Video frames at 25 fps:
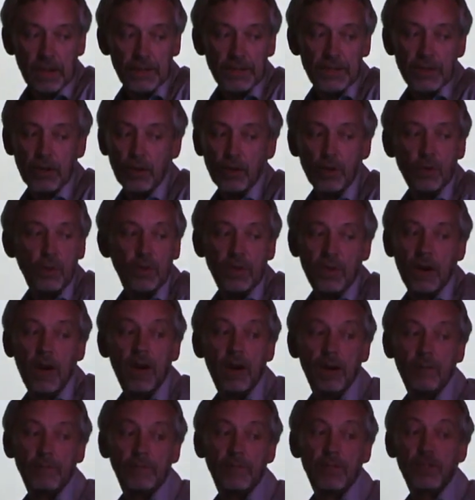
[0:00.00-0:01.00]

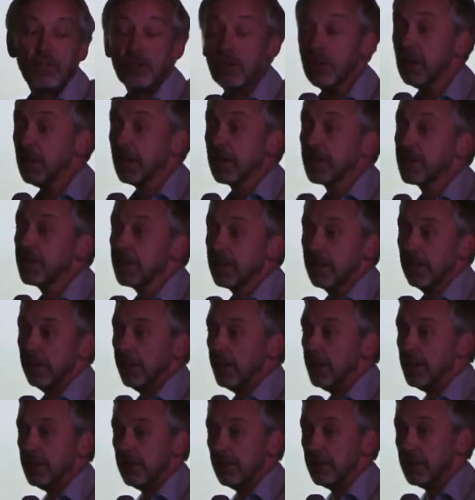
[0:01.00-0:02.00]
So drugs
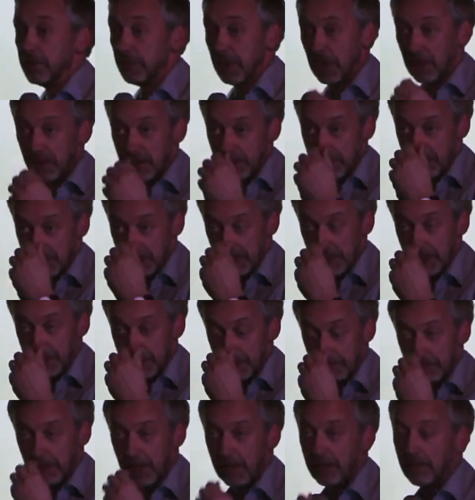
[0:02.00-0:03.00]
can induce
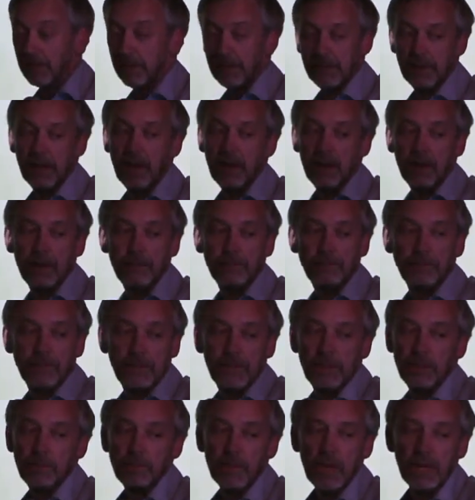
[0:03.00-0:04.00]
Parkinsonism,
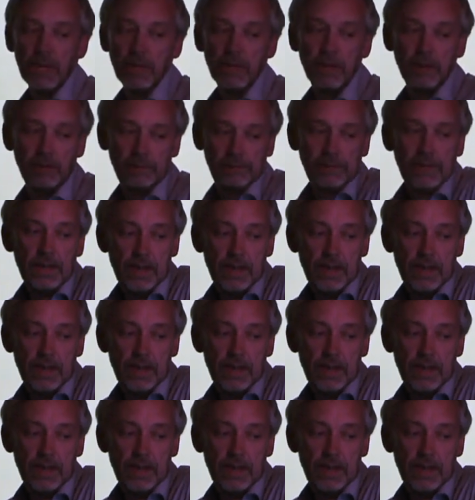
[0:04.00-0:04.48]
and you may